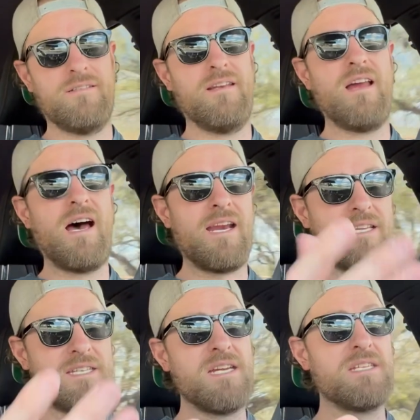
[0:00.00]
not
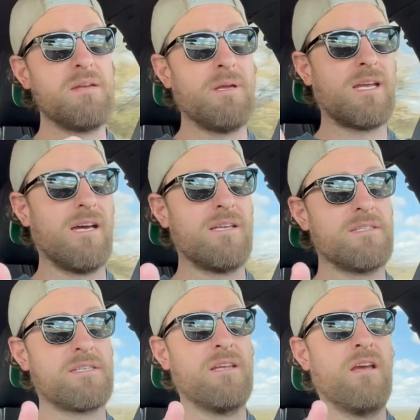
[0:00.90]
as easy
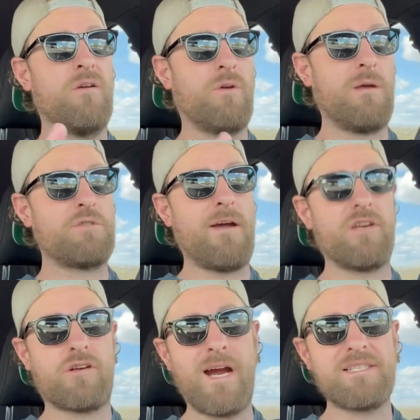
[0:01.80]
because when I'm
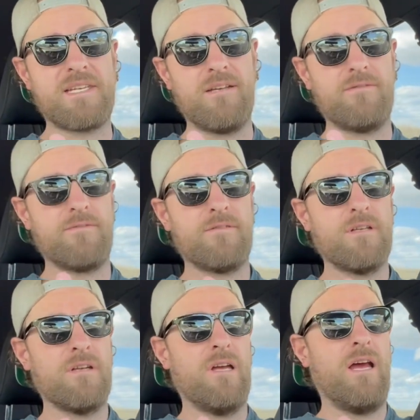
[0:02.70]
driving aggressive,
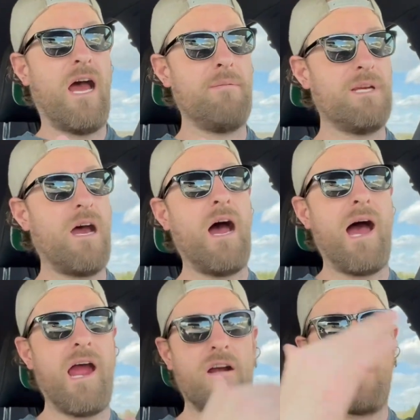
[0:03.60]
I'm in a
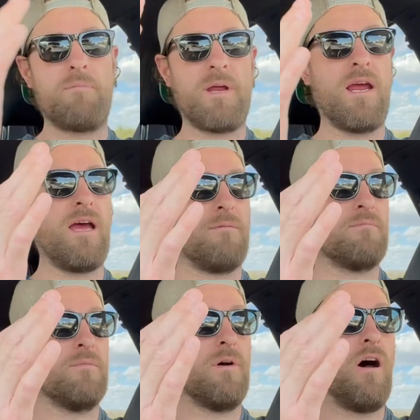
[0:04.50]
higher
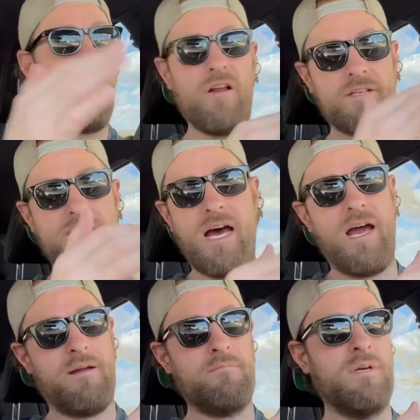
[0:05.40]
RPM all the
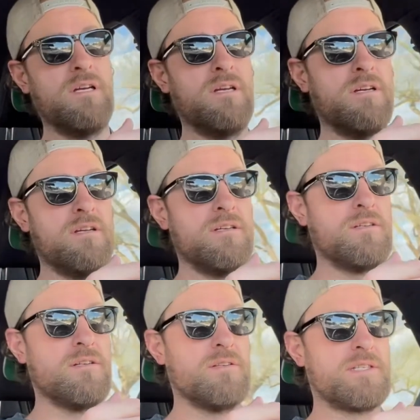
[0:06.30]
time.
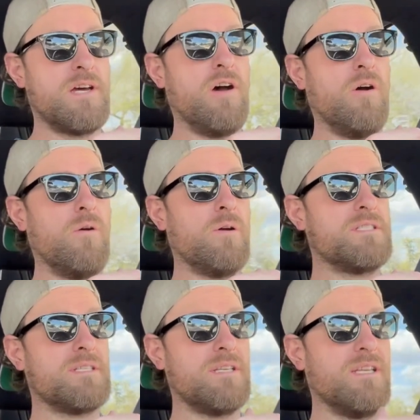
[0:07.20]
So it
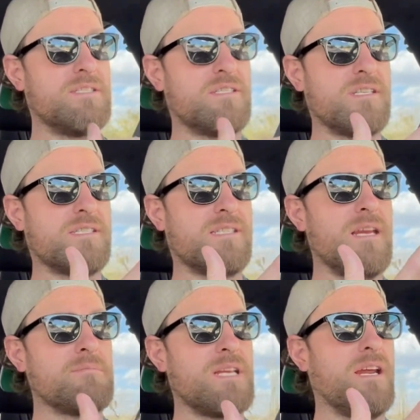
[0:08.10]
just
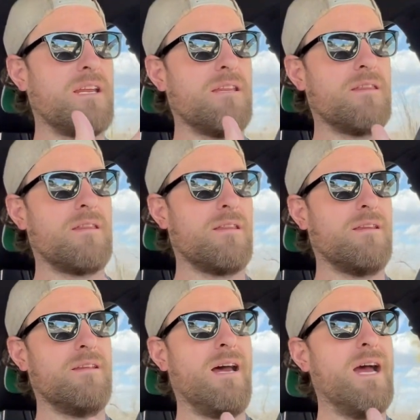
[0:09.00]
seems like
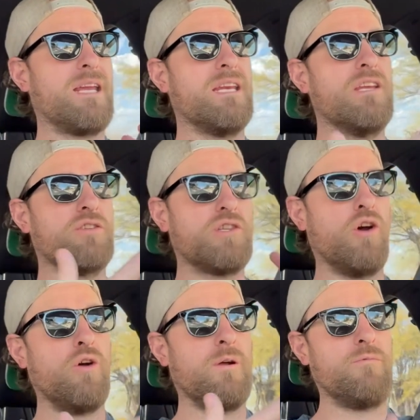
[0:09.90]
I can heel
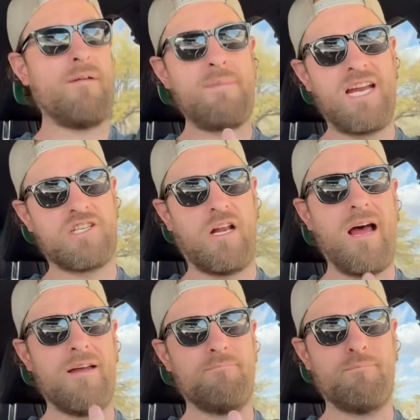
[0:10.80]
toe and rev match a
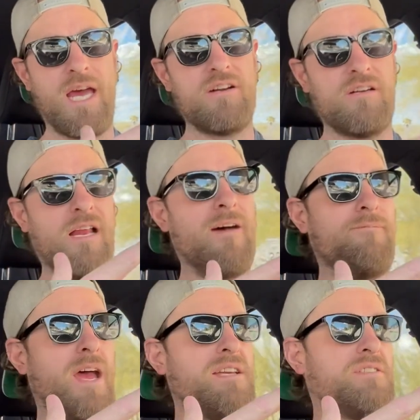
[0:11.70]
lot better and a lot
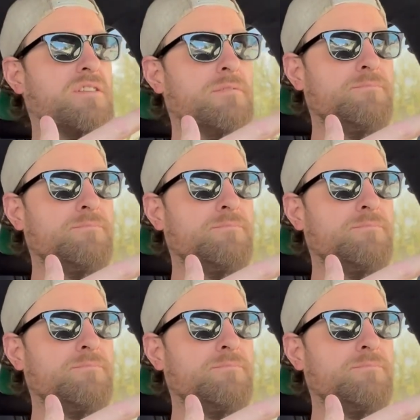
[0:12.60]
faster.